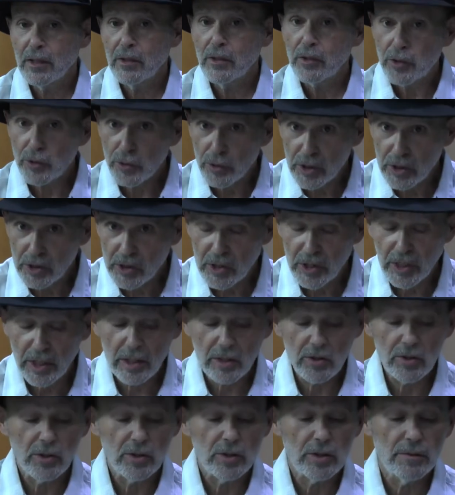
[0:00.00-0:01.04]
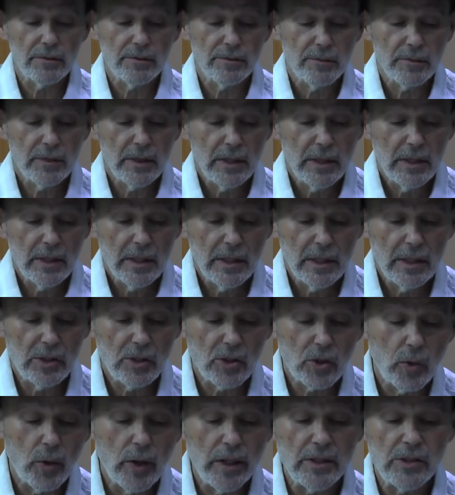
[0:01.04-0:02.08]
36 is
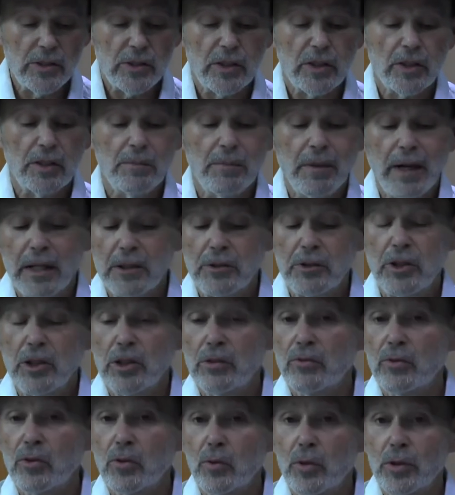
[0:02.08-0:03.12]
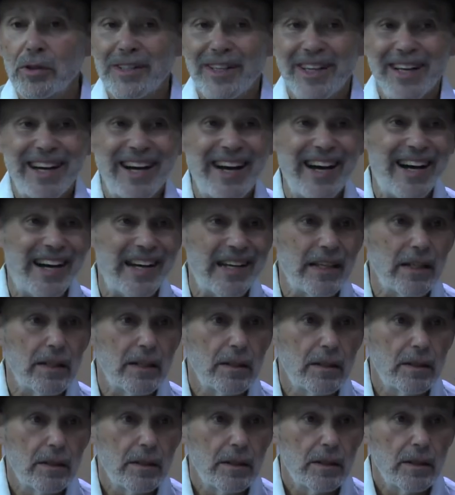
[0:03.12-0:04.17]
twice the gematria of the word chai,
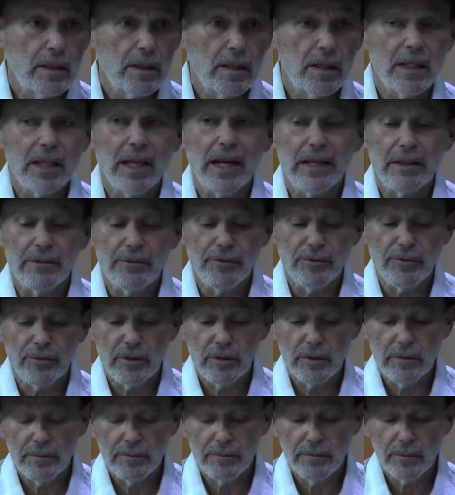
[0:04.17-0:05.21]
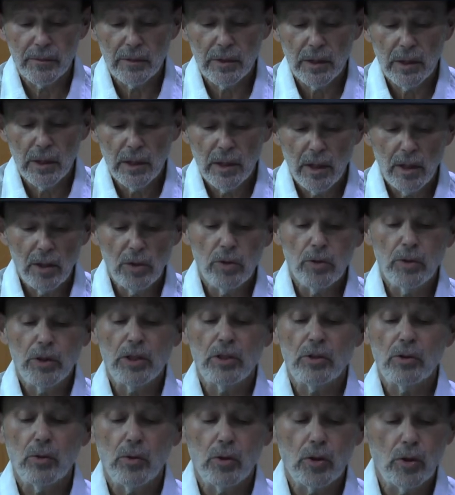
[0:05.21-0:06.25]
life,
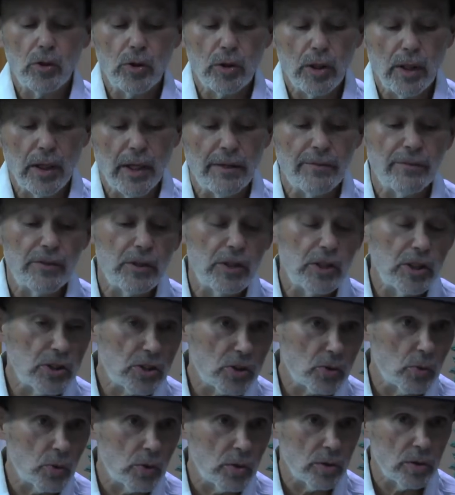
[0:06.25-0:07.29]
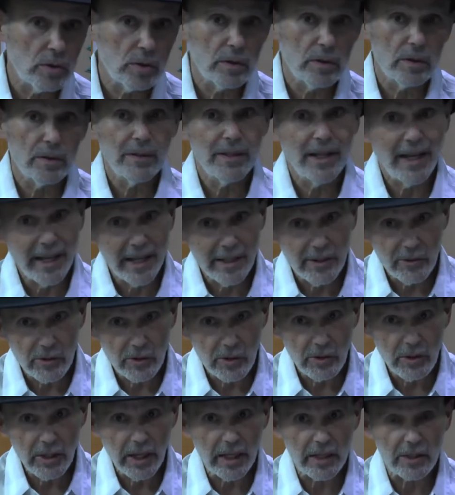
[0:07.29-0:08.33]
alluding to a good life in this world and in
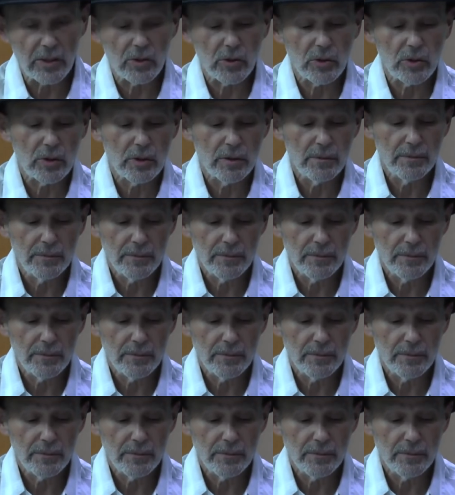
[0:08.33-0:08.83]
the next.